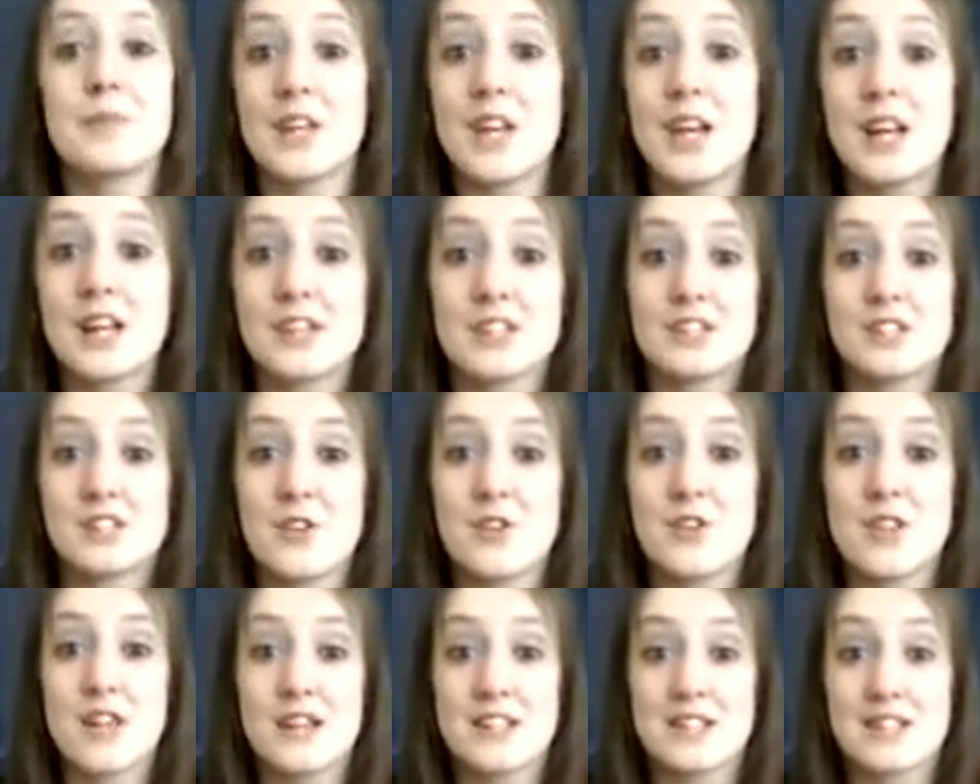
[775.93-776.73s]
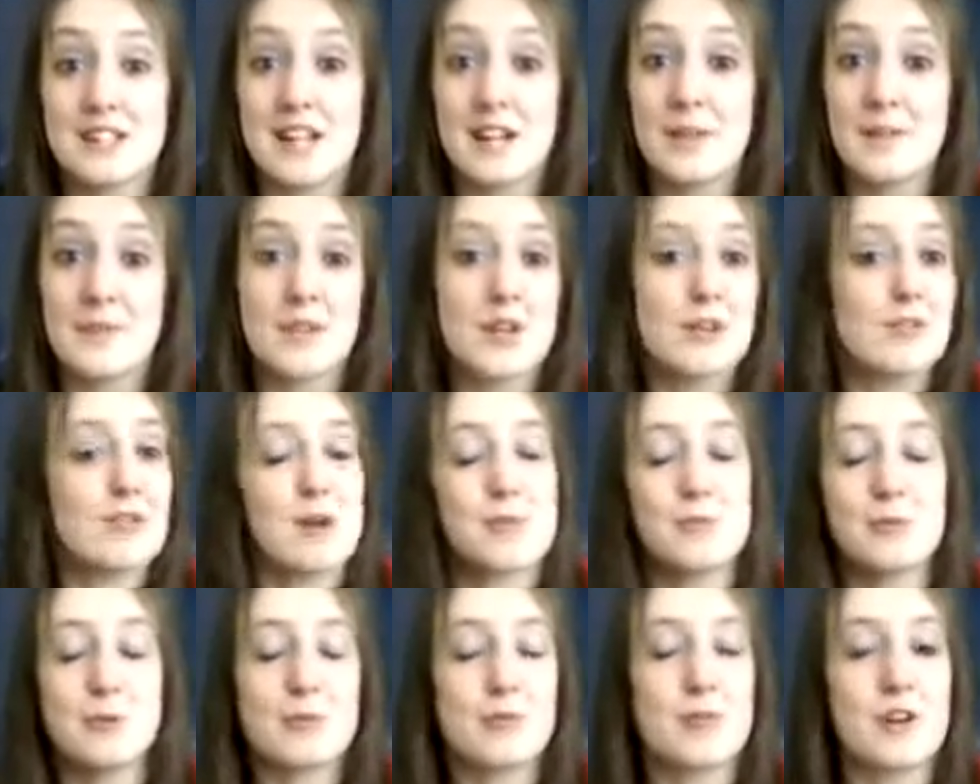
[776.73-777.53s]
Yeah, so that is that. I
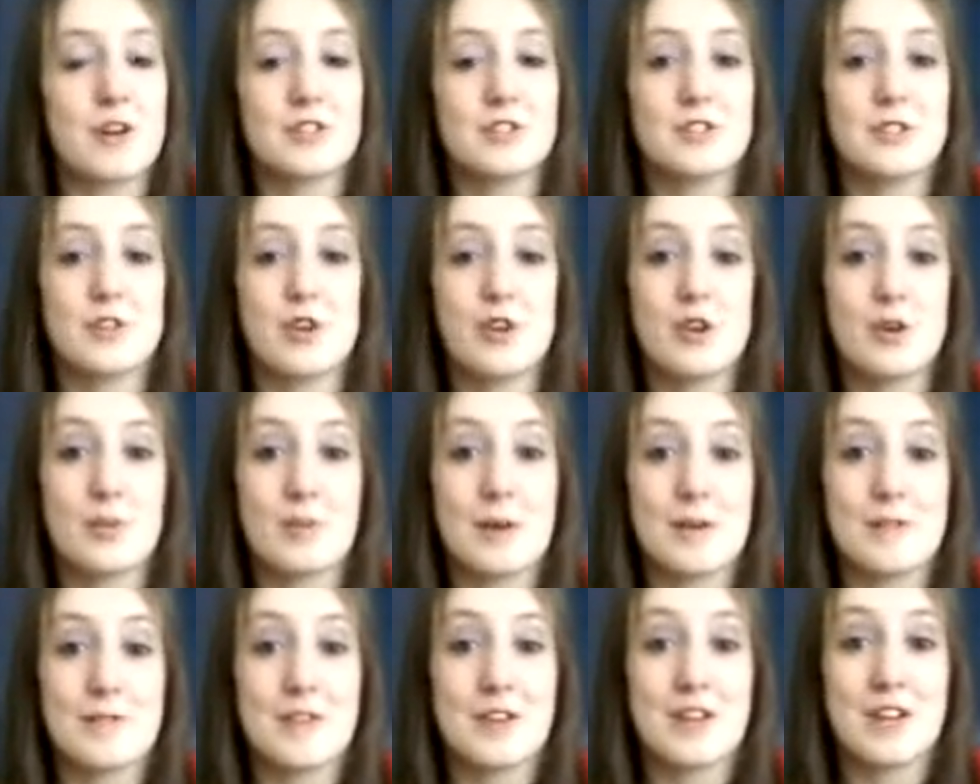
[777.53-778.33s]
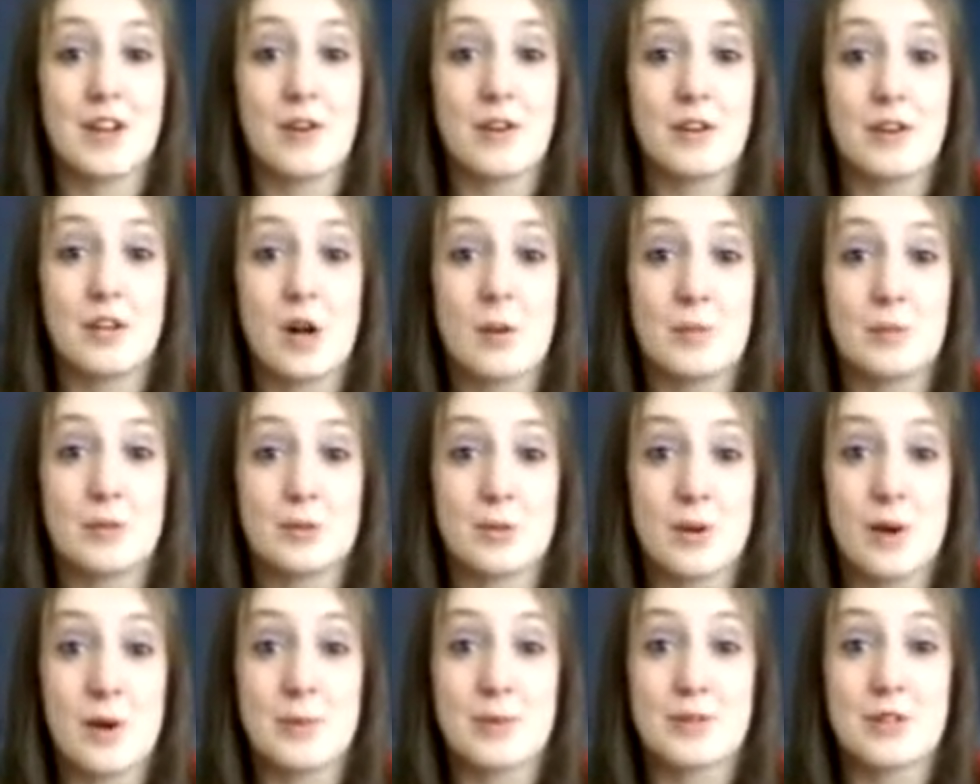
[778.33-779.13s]
rambled far too long. My feet are going numb
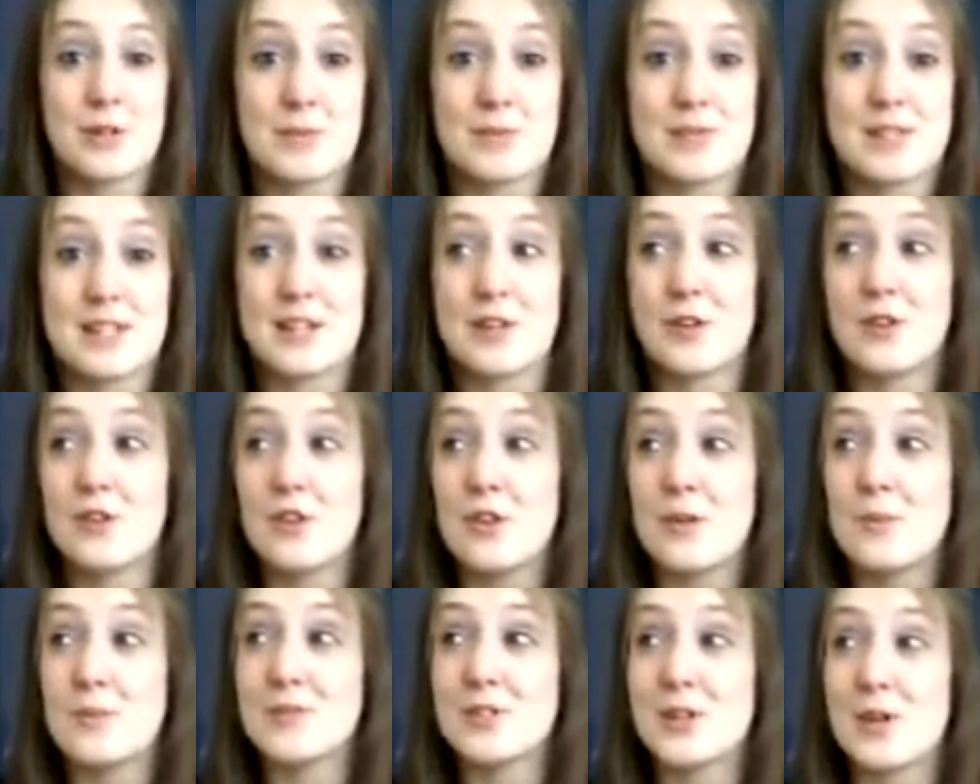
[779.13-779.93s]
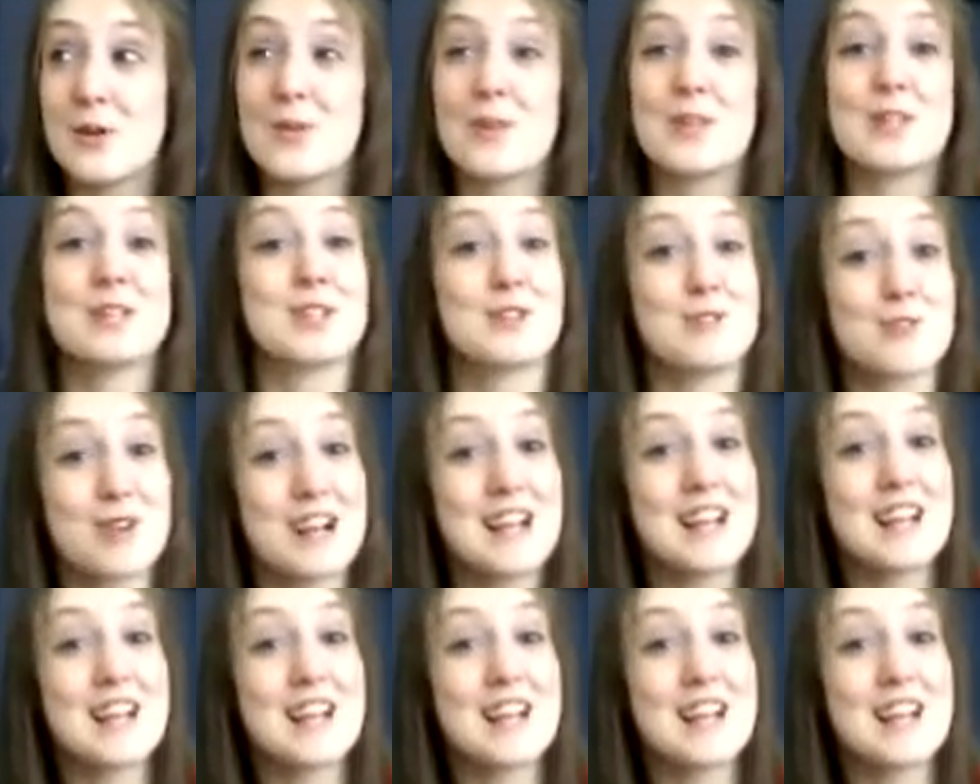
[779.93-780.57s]
as well because I'm sitting on them, so this is a